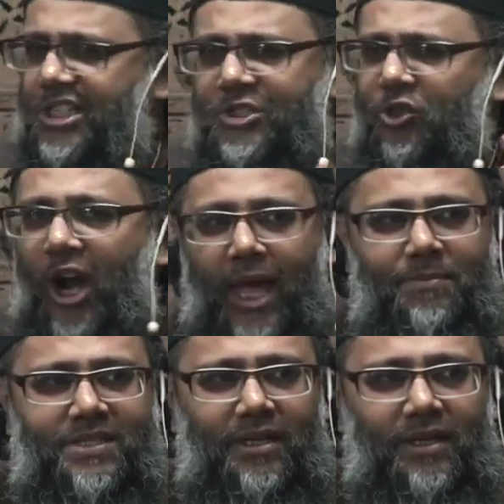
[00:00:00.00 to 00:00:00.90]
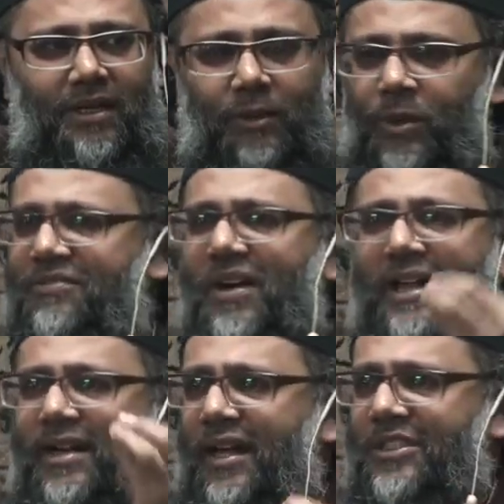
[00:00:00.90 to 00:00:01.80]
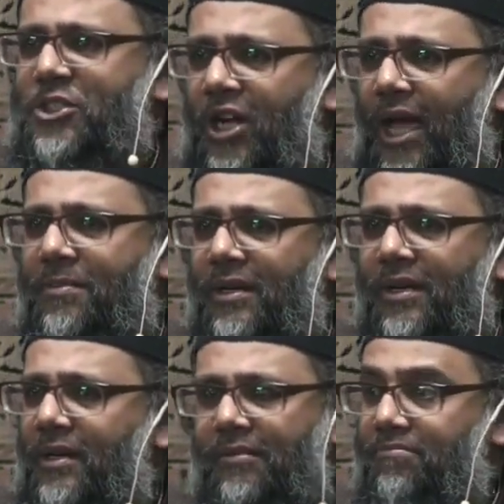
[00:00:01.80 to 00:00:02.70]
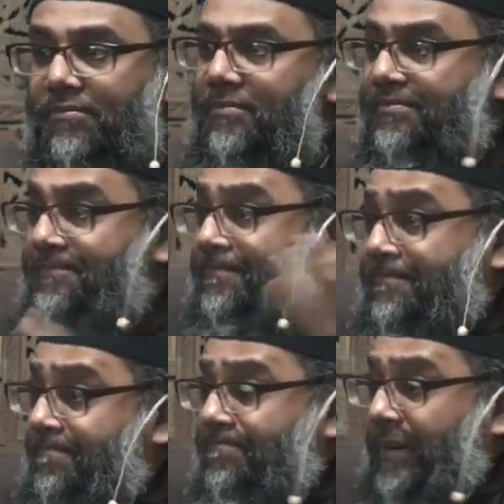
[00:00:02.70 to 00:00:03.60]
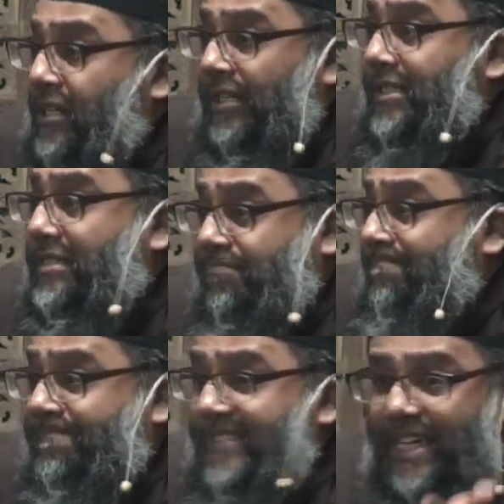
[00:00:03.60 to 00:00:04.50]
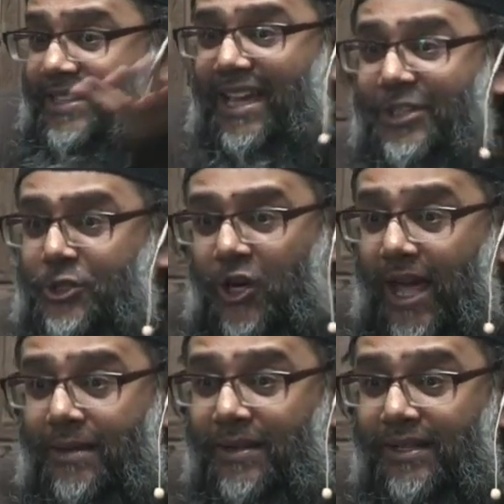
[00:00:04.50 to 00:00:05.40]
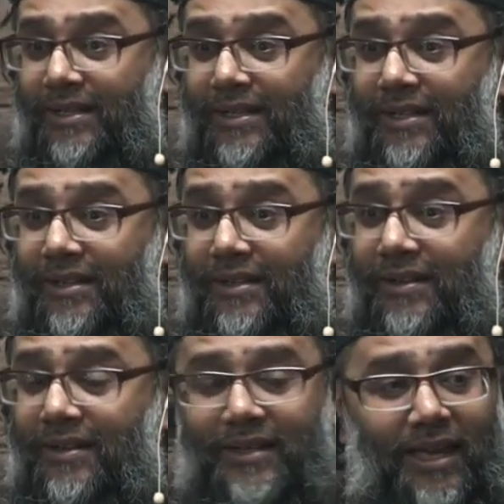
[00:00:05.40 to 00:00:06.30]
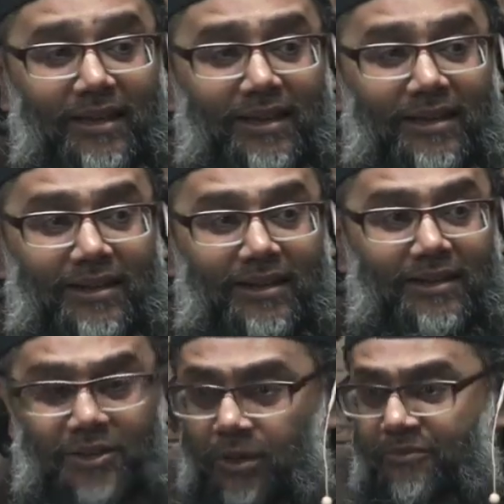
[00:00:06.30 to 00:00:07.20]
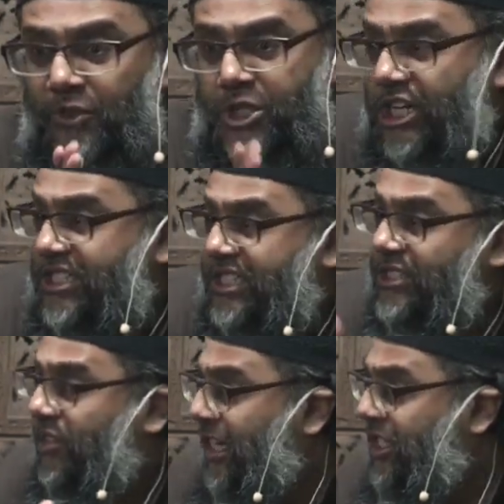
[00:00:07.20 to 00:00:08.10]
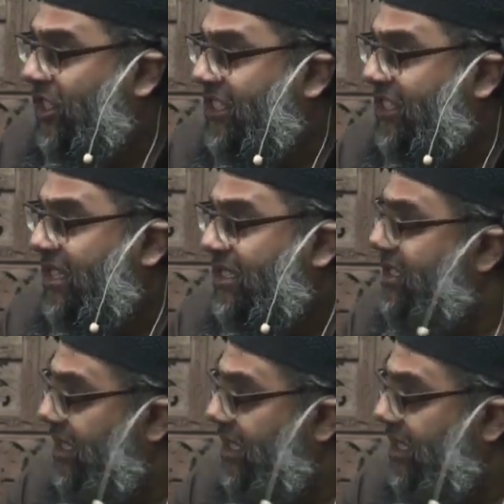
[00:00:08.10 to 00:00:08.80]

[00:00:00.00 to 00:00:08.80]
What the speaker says: just tribes. We fight another tribe because they're the other tribe. Okay? Not for justice or injustice,